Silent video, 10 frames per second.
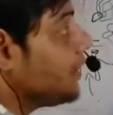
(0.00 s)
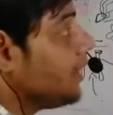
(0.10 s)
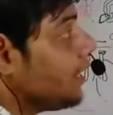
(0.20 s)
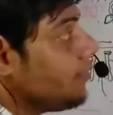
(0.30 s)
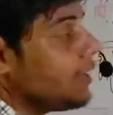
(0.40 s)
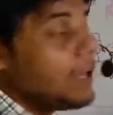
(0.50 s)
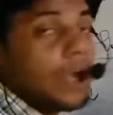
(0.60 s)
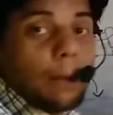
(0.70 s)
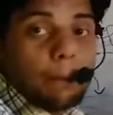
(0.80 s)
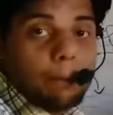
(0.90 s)
They will
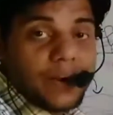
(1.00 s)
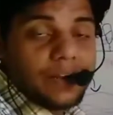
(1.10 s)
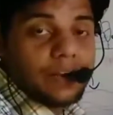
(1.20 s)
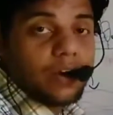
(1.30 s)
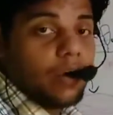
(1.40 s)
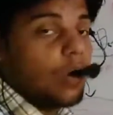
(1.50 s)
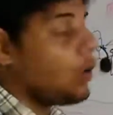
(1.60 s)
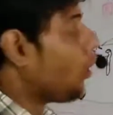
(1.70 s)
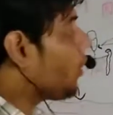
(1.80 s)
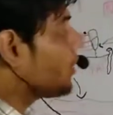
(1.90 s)
bring
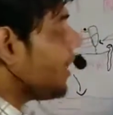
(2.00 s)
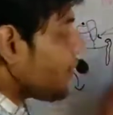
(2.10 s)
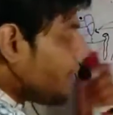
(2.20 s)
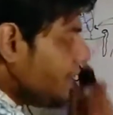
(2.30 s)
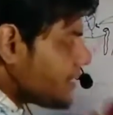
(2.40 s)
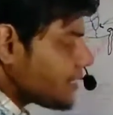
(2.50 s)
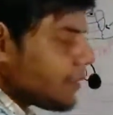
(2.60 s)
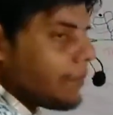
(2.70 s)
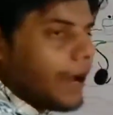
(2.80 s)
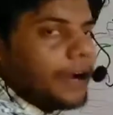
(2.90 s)
or they release
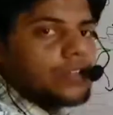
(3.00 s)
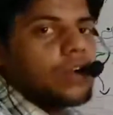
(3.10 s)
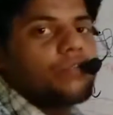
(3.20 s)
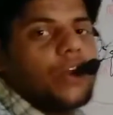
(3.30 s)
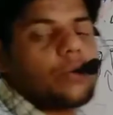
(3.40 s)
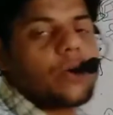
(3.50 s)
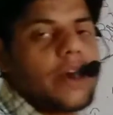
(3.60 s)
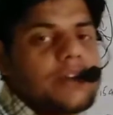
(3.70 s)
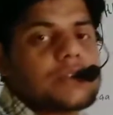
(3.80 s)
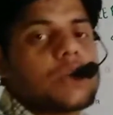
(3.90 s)
some kinds of
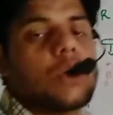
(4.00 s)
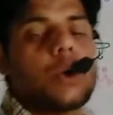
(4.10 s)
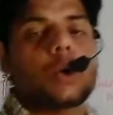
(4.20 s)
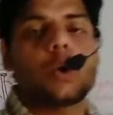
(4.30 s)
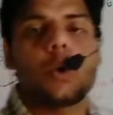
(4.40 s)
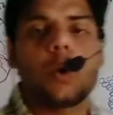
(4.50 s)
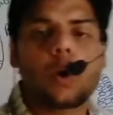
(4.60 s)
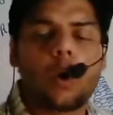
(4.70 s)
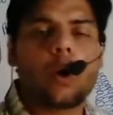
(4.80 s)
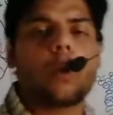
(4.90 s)
cytokines to
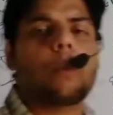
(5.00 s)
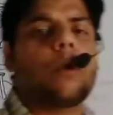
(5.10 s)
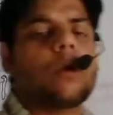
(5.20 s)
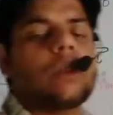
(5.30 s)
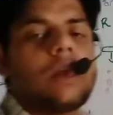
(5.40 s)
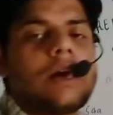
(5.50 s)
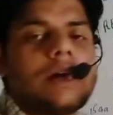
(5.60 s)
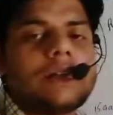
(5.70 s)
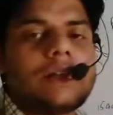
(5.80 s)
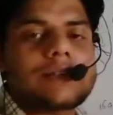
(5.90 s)
call upon
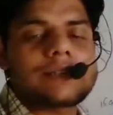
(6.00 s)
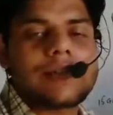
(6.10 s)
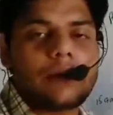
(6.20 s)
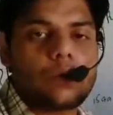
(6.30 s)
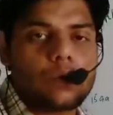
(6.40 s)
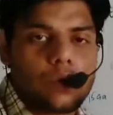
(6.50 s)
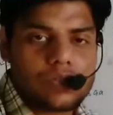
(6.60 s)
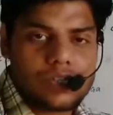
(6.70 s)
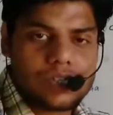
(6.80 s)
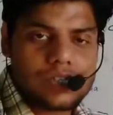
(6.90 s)
the
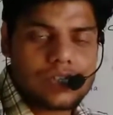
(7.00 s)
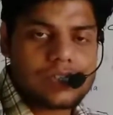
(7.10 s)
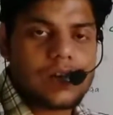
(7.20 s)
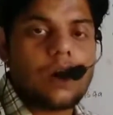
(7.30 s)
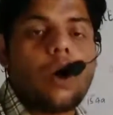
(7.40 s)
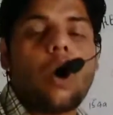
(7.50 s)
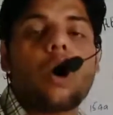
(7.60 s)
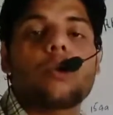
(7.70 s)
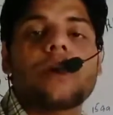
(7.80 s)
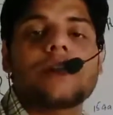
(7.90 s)
cytotoxic T cell,
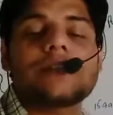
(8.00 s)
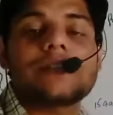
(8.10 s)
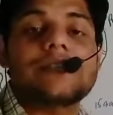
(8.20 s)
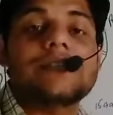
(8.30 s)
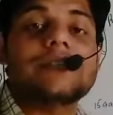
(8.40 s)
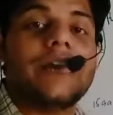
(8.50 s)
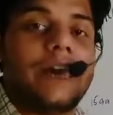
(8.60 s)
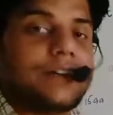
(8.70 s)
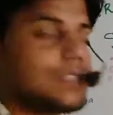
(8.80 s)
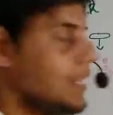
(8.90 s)
or we can say
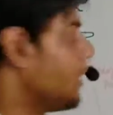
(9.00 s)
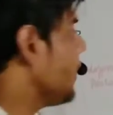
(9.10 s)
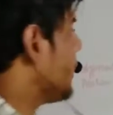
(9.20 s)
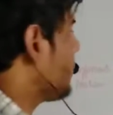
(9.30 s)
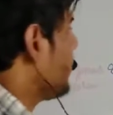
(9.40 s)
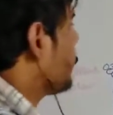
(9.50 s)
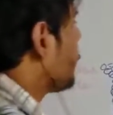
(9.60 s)
CD8 cell. Let me